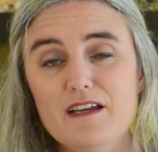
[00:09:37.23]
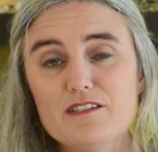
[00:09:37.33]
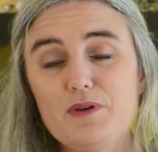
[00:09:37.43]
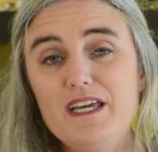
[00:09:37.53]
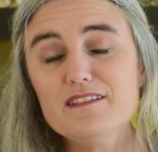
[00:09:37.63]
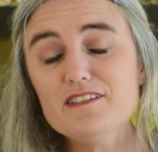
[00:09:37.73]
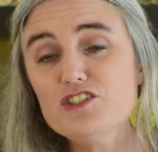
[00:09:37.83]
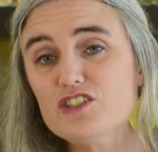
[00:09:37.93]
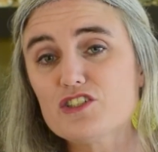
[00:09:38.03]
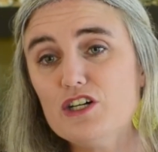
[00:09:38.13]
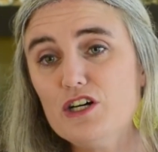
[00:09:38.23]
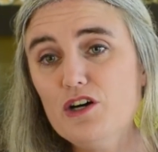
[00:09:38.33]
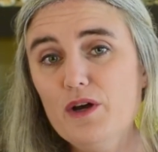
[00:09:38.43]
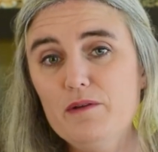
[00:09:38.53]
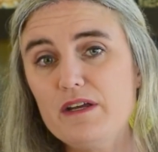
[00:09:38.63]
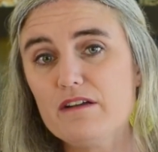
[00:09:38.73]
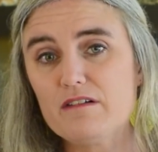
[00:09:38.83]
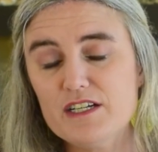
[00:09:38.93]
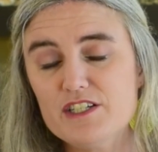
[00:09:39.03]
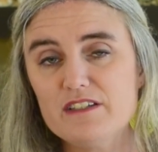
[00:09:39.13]
So he doesn't just go and
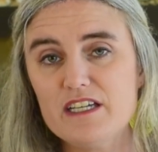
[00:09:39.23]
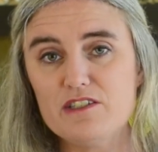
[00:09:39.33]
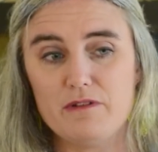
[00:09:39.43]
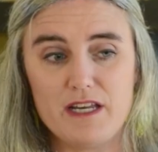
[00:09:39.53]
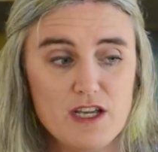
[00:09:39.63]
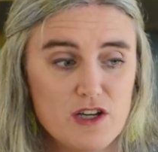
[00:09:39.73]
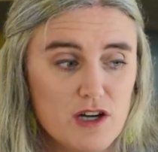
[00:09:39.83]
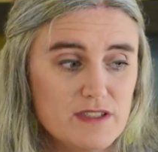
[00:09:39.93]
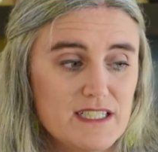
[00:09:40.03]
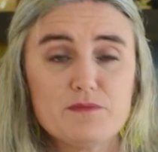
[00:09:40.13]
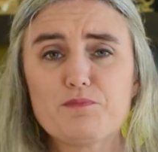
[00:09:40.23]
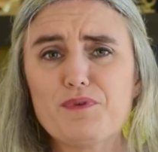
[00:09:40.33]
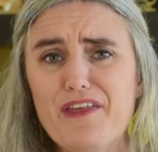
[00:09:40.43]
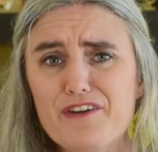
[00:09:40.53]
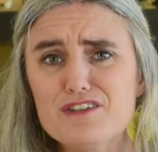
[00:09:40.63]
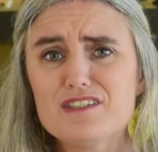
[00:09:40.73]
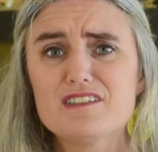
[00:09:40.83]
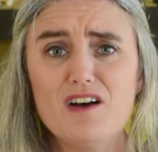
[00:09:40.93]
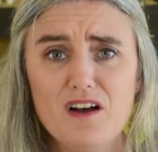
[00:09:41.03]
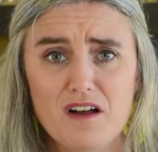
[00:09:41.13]
begrudgingly do it. He goes, he says, Brother
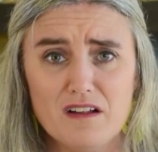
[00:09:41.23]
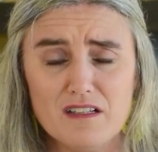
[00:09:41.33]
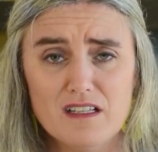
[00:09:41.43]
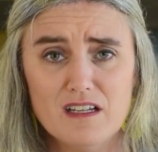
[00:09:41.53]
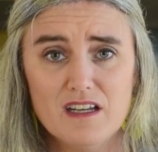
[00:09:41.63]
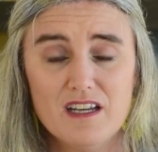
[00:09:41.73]
Saul.